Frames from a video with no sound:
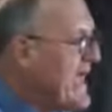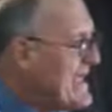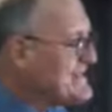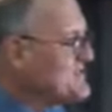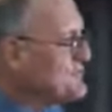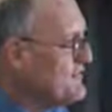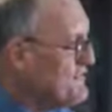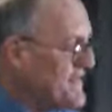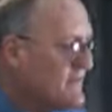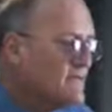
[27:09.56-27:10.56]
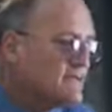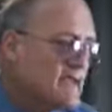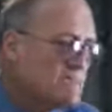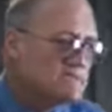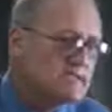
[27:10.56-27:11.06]
has revealed
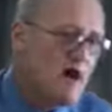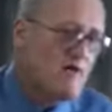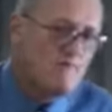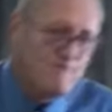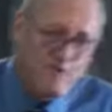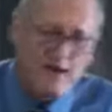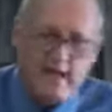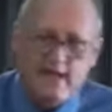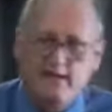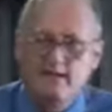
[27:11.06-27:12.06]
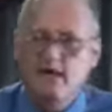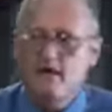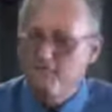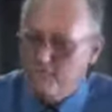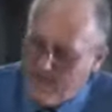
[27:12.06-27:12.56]
himself fully,
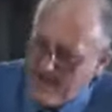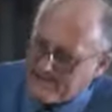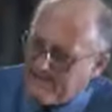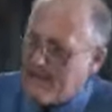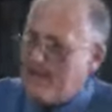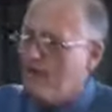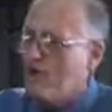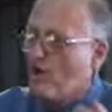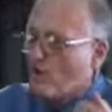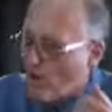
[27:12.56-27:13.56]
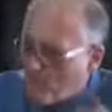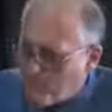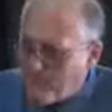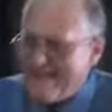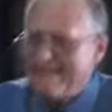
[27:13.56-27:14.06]
finally,
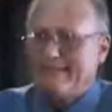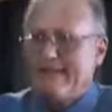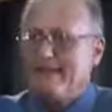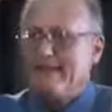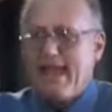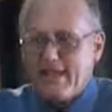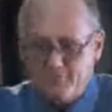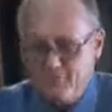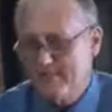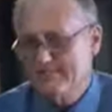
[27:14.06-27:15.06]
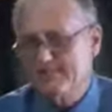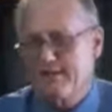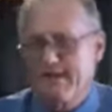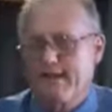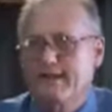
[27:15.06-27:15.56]
completely, and
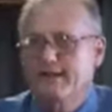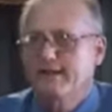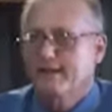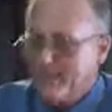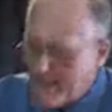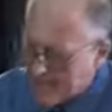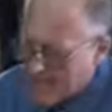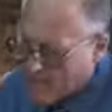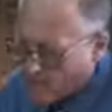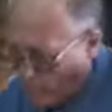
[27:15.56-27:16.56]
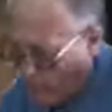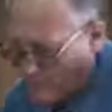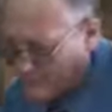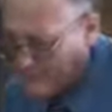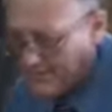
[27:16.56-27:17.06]
personally in our
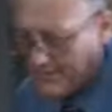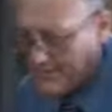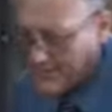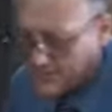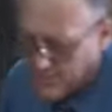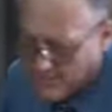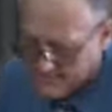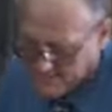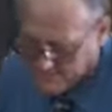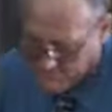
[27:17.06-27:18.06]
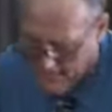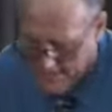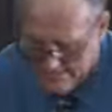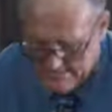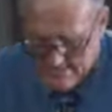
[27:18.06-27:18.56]
Lord Jesus Christ.
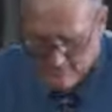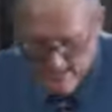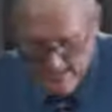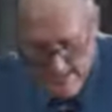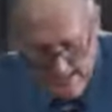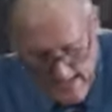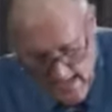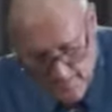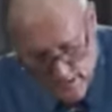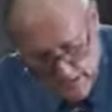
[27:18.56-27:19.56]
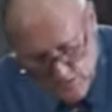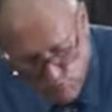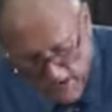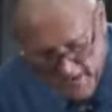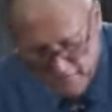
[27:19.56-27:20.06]
Hebrews
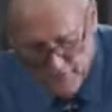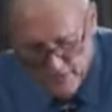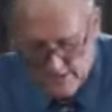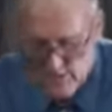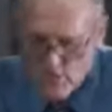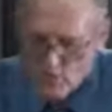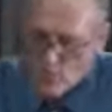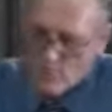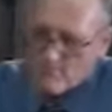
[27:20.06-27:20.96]
1 and verse 2,